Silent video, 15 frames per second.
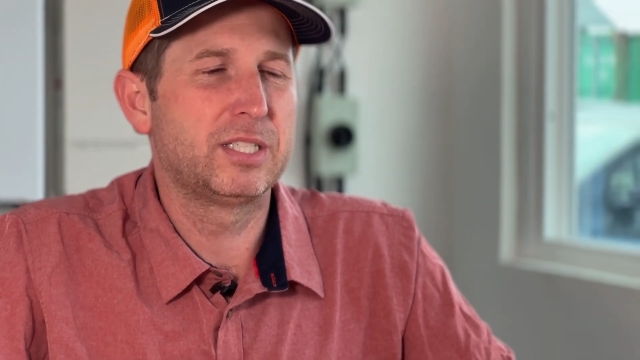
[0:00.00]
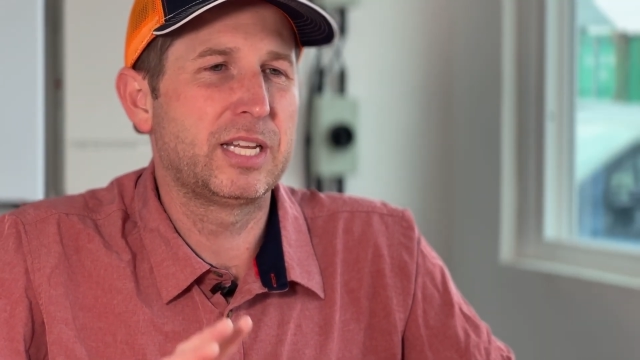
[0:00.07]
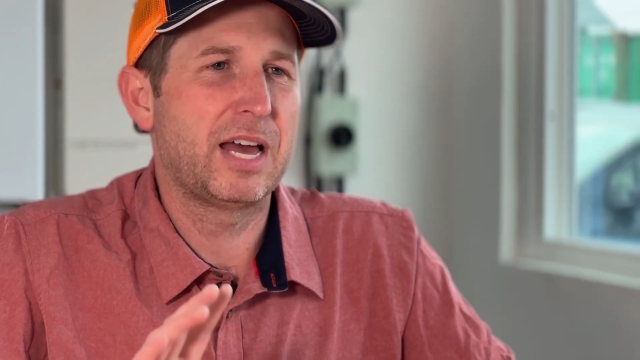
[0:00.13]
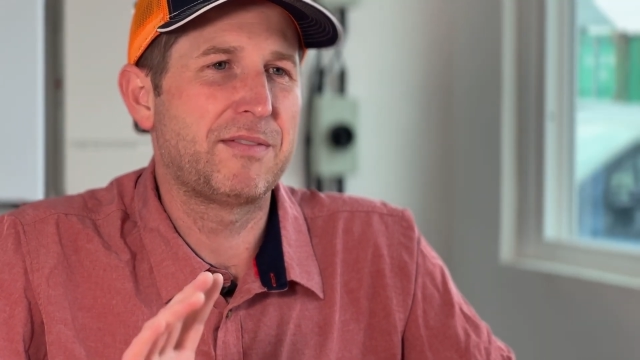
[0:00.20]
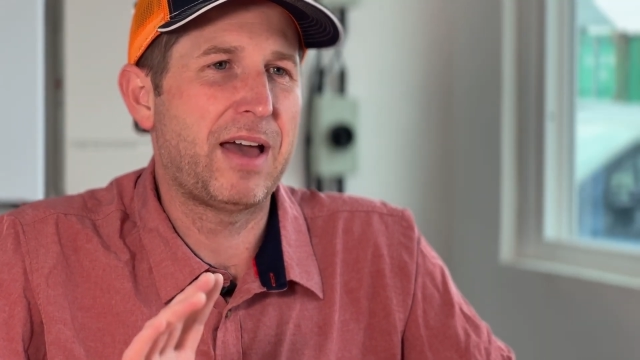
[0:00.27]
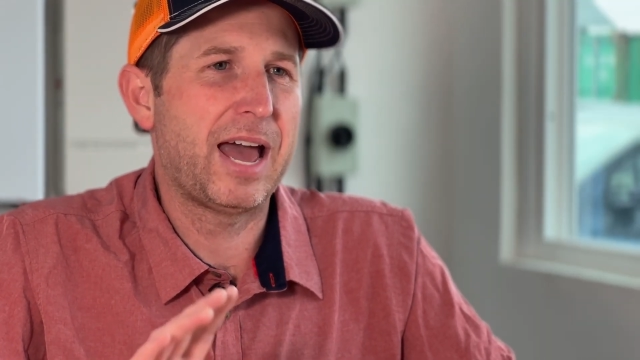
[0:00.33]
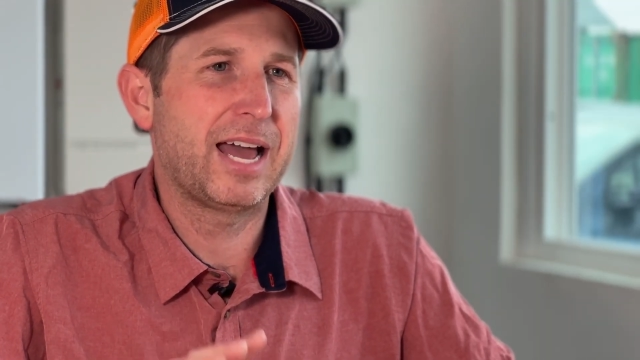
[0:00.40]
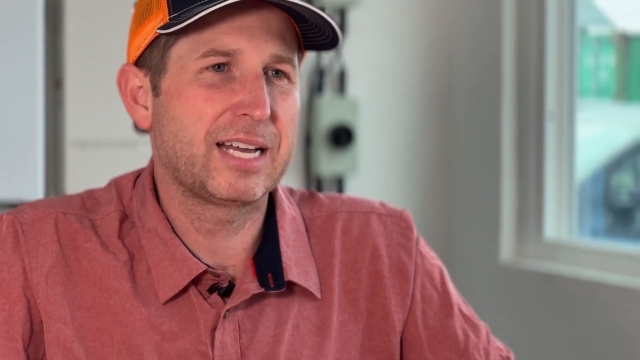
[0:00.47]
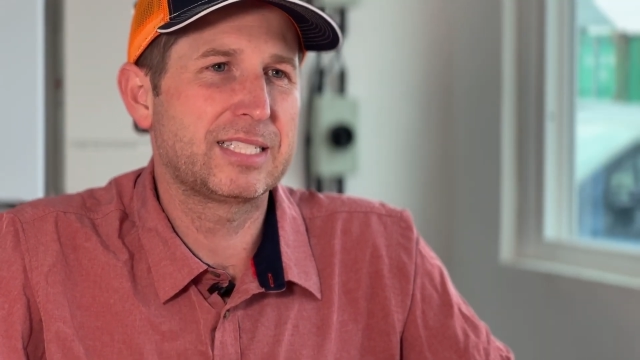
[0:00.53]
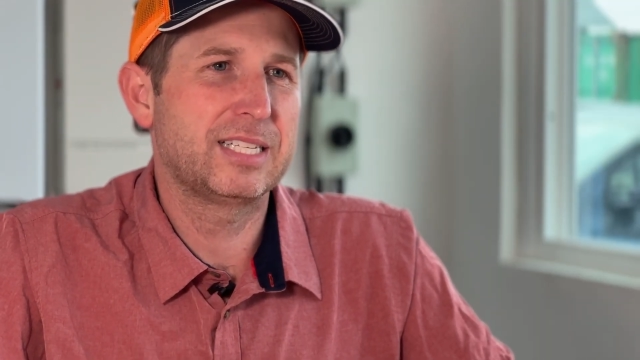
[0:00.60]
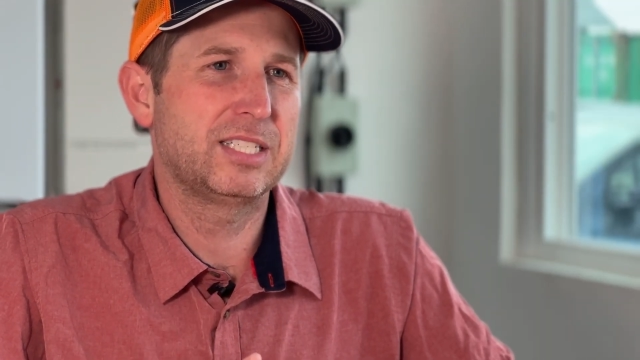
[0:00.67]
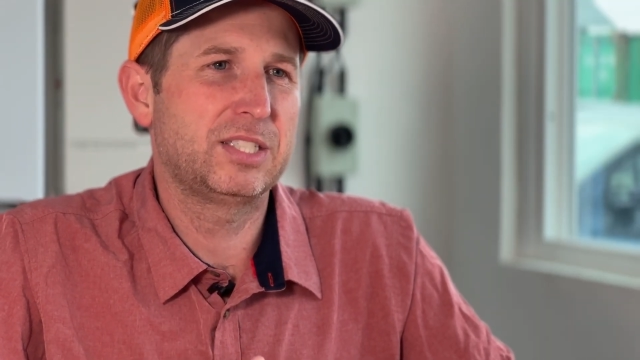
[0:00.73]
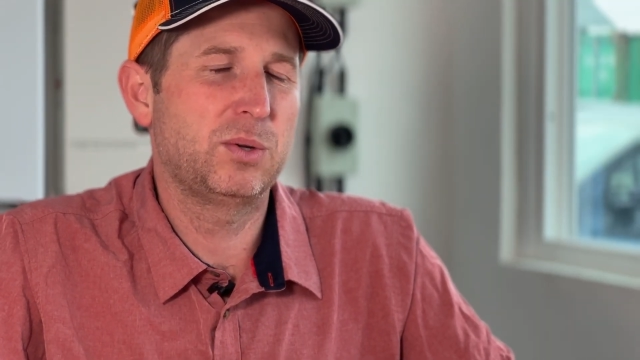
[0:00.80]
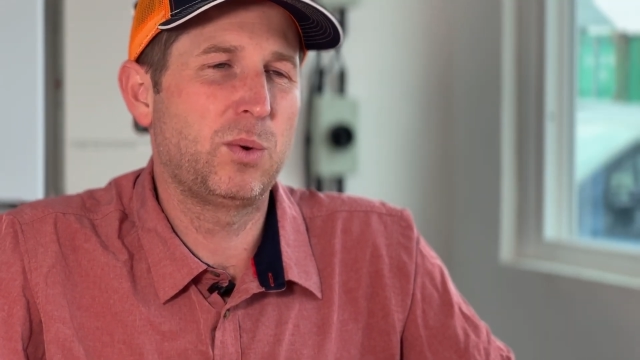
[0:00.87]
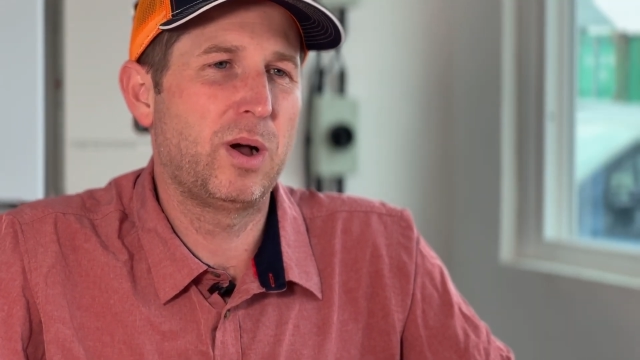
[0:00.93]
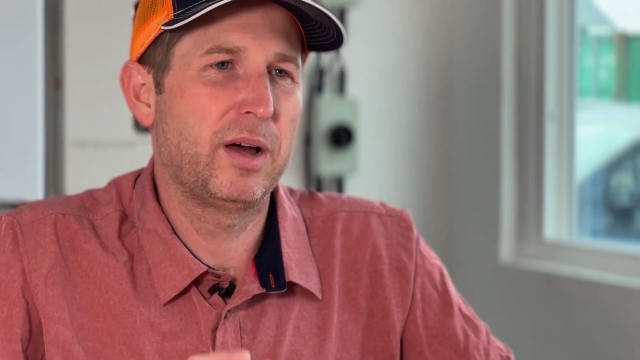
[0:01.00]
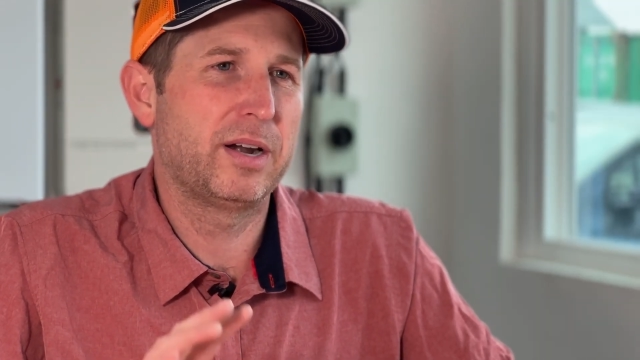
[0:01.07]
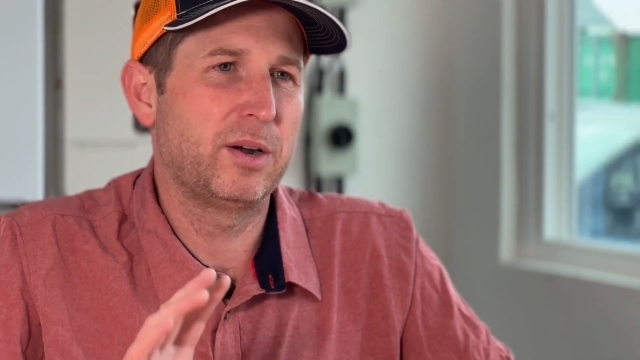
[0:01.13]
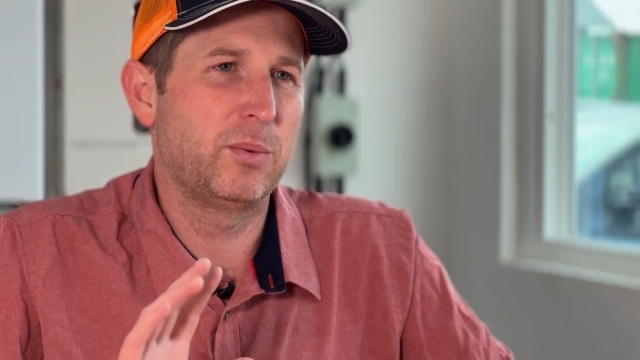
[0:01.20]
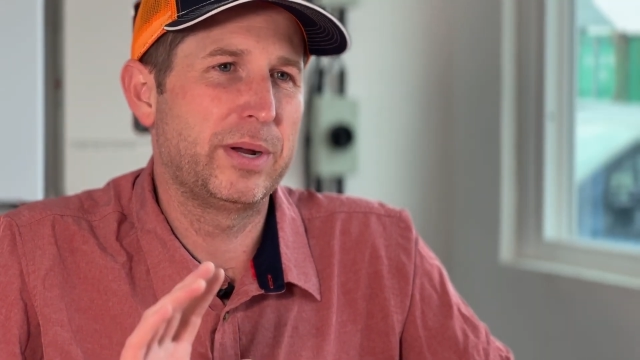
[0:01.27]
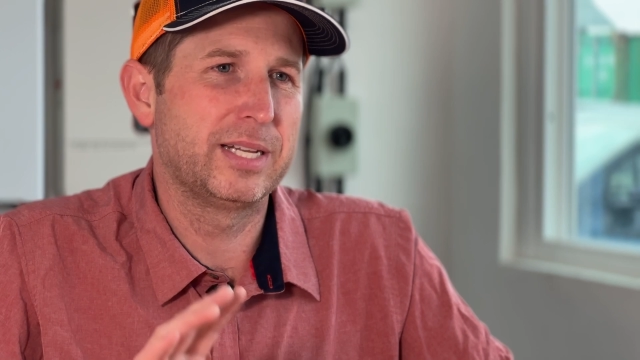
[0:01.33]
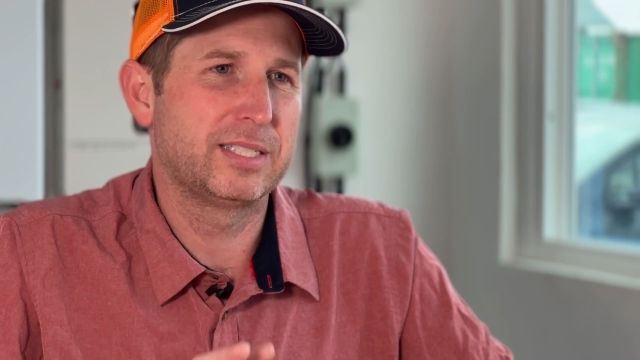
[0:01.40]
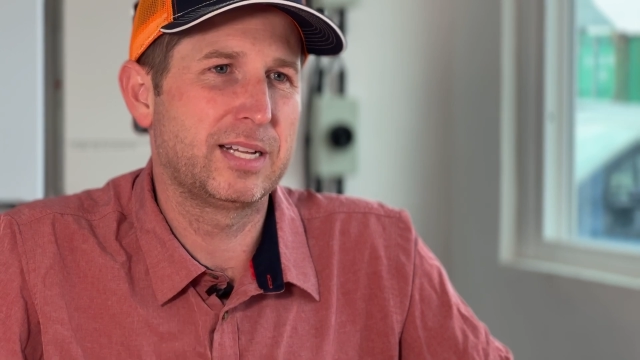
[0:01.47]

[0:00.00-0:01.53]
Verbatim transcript: to have access to water when it's